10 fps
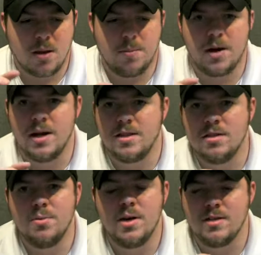But at this
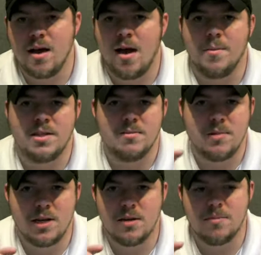point in time, it's
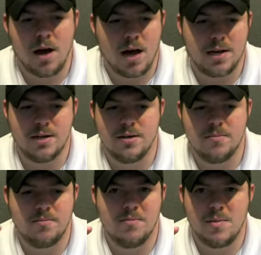medium-bodied,
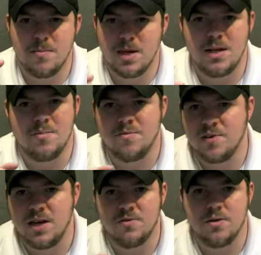medium
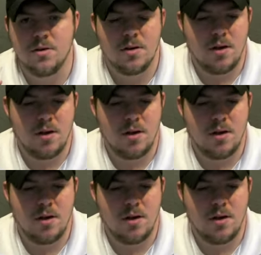flavor.